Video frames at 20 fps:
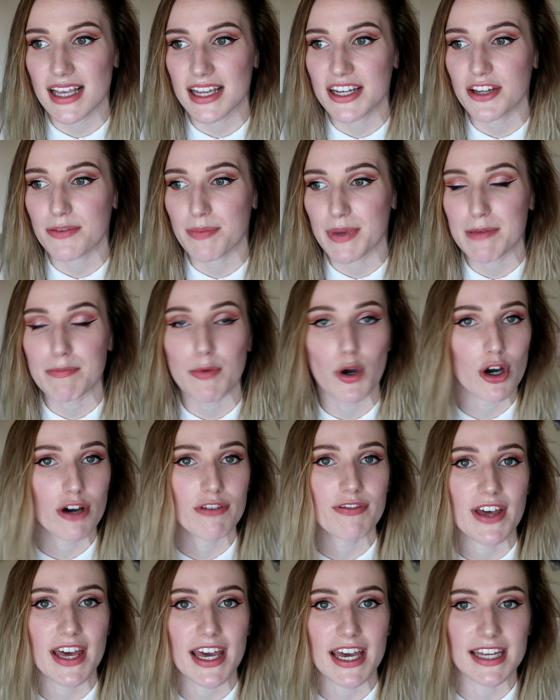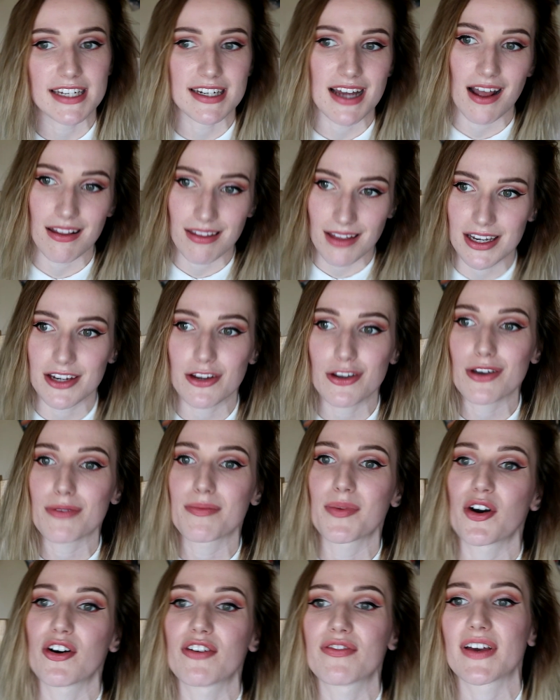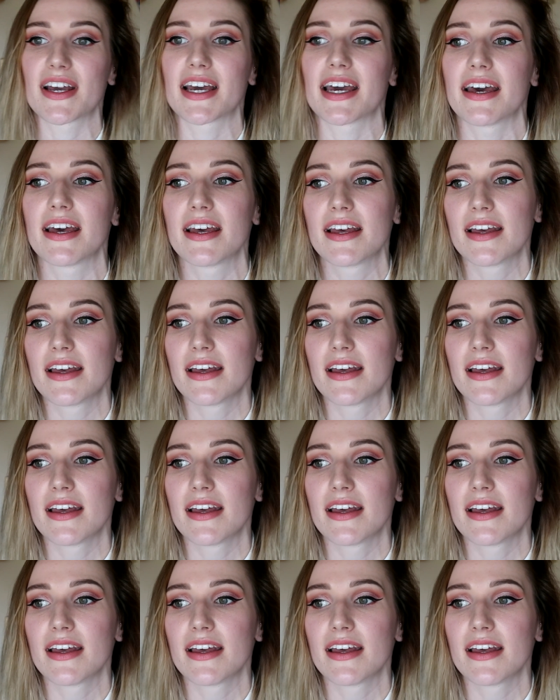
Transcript: then you'll be motivated, and then you can motivate